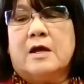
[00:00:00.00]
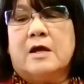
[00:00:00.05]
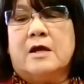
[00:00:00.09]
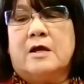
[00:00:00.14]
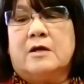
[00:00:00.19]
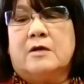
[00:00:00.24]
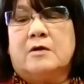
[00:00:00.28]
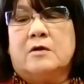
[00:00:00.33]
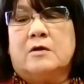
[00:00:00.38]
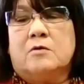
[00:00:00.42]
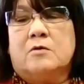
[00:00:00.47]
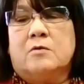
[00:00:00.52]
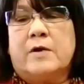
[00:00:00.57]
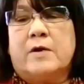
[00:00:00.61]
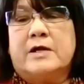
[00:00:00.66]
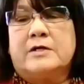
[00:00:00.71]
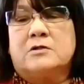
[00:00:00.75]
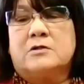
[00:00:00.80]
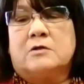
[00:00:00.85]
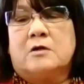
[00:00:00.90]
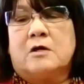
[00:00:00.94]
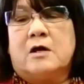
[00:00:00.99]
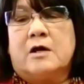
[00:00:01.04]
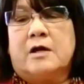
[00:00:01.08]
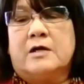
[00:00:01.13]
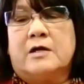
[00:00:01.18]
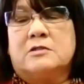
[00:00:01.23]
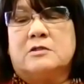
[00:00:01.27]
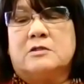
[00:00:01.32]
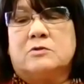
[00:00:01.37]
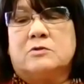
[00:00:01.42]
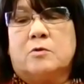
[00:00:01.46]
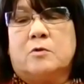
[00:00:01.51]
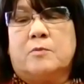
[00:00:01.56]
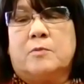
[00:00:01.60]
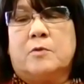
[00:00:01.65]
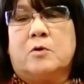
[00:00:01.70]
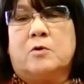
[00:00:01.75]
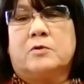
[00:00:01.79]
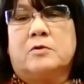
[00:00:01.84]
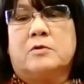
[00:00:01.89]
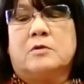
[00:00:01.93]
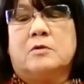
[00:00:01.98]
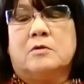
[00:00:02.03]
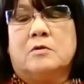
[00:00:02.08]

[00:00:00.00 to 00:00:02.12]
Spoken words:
And Rachel and I, since we're both